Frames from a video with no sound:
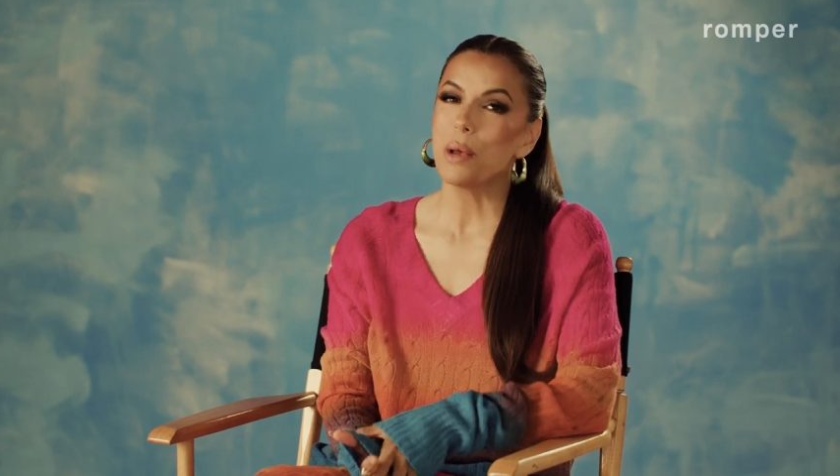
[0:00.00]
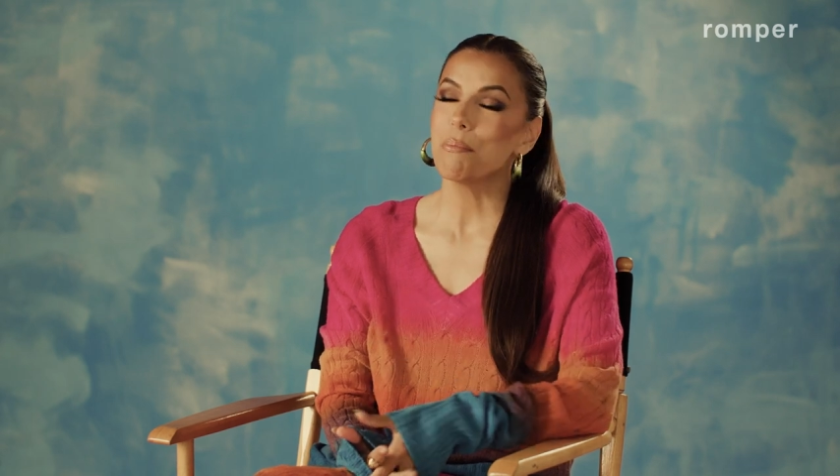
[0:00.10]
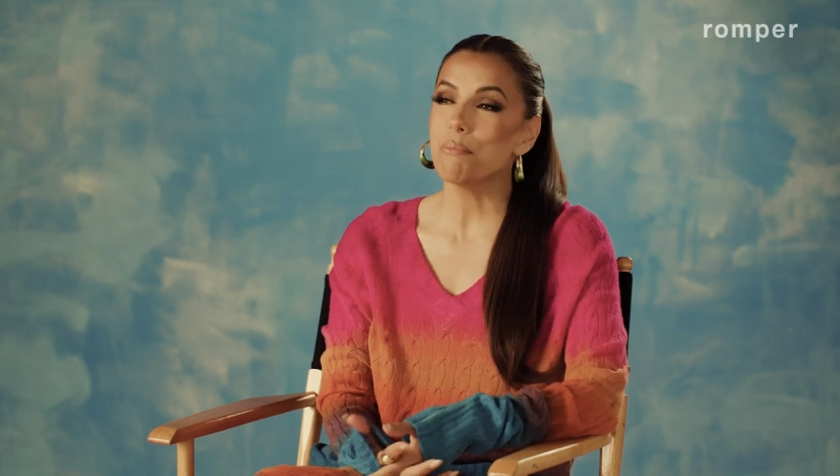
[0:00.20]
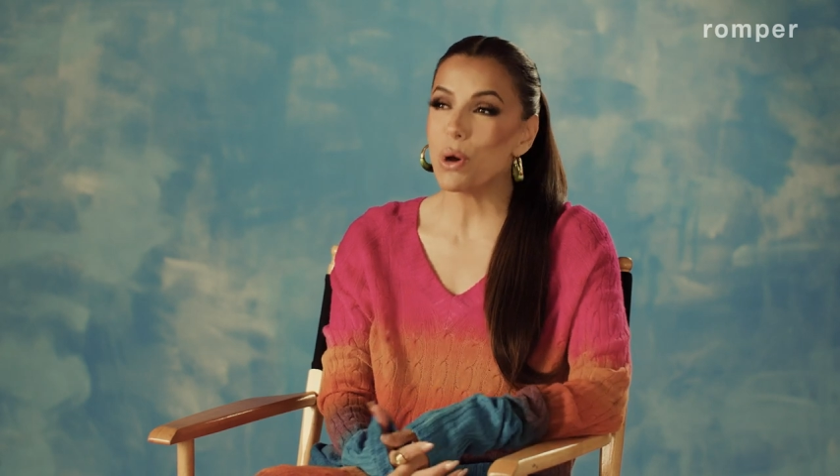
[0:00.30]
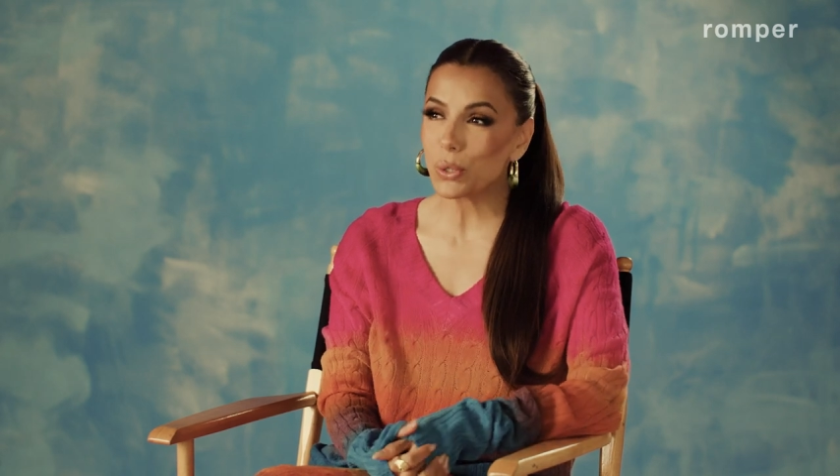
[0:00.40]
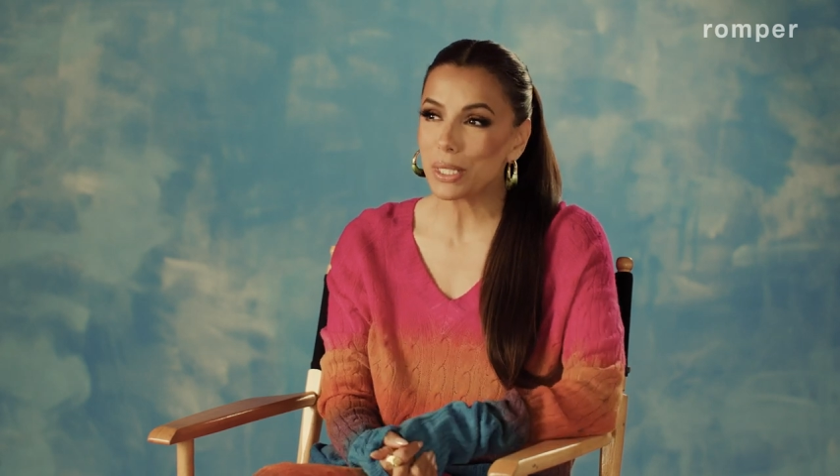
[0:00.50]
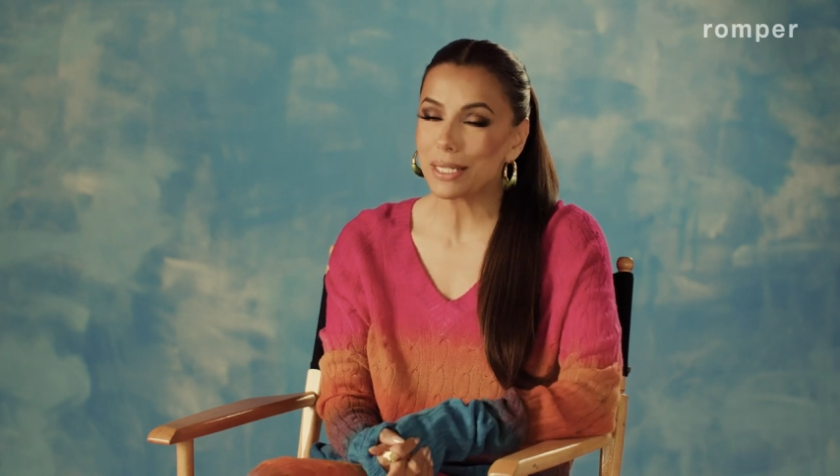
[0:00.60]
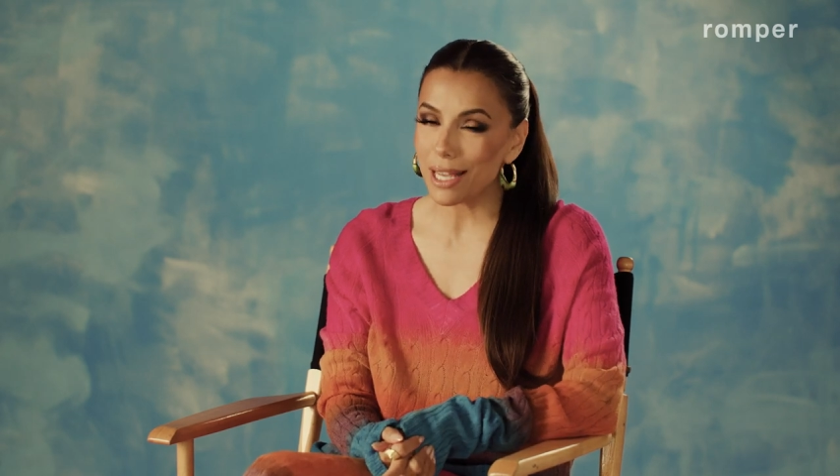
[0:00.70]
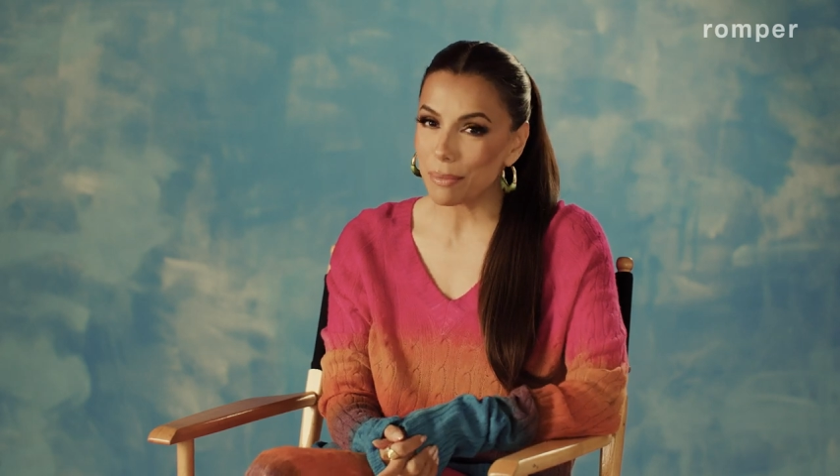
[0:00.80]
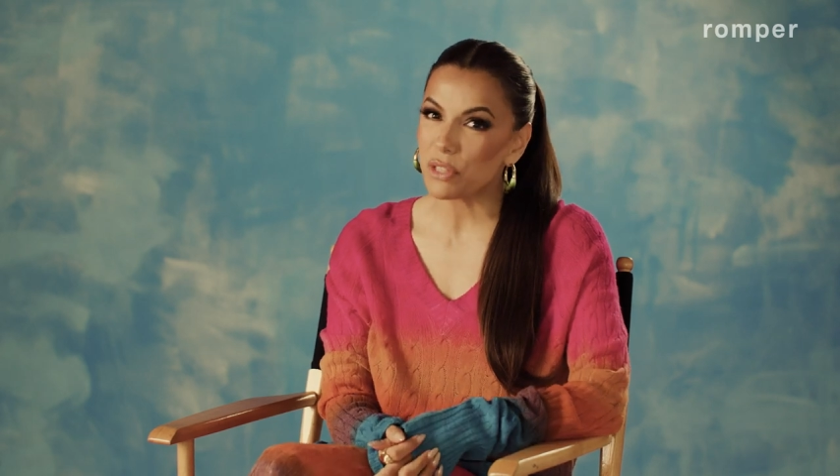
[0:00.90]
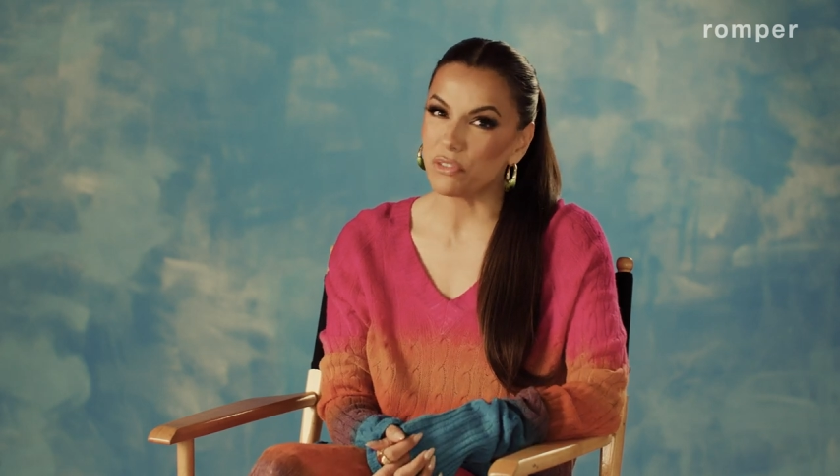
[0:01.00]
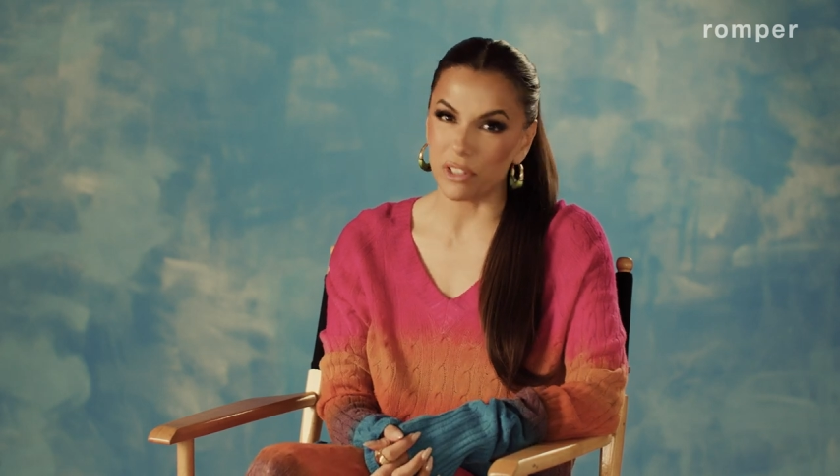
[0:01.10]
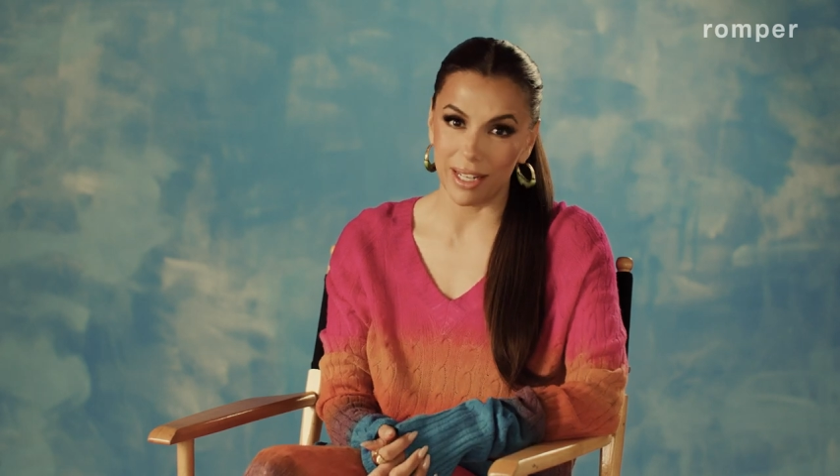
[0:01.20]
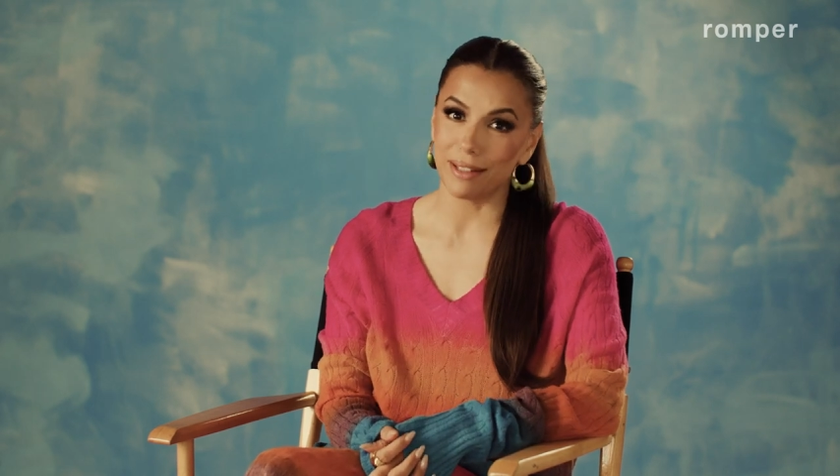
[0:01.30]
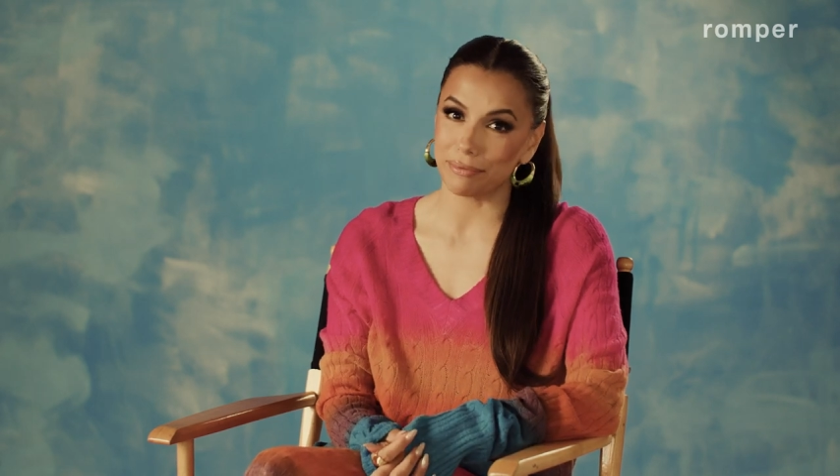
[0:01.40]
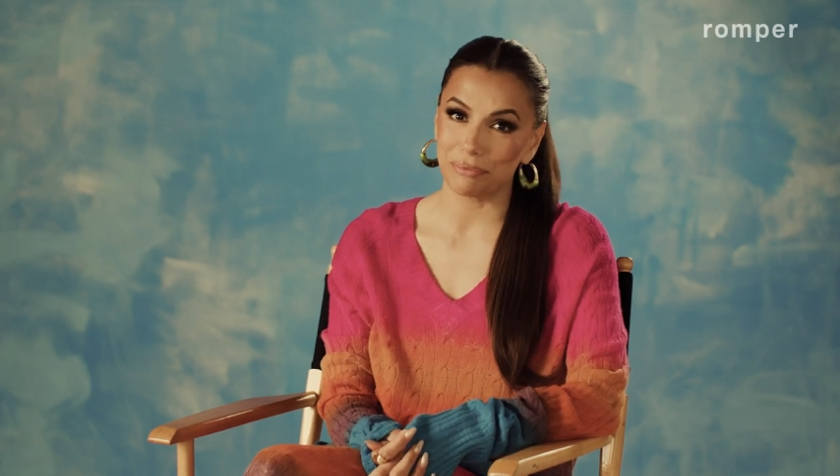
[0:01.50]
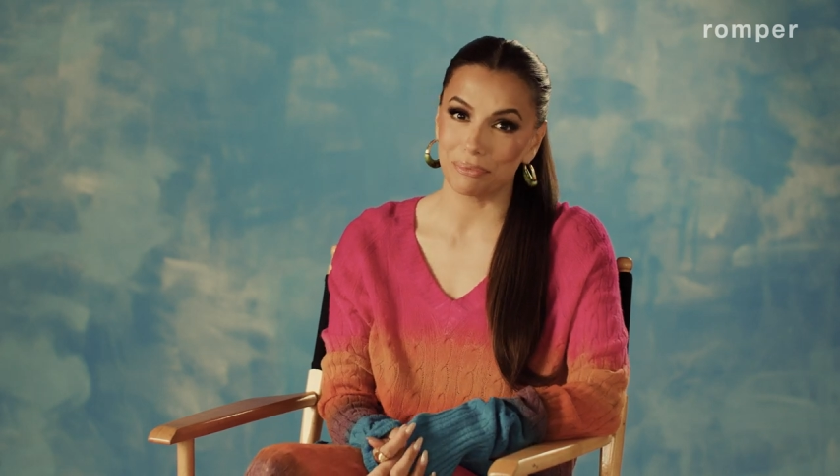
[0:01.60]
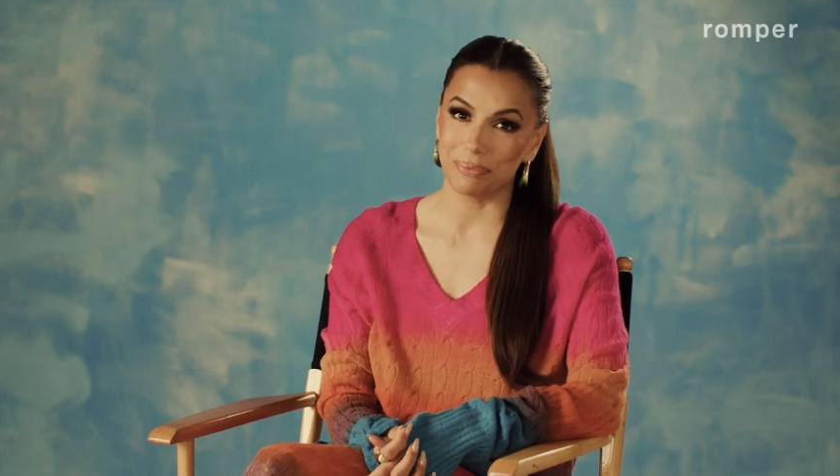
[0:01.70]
most of the time it's funny.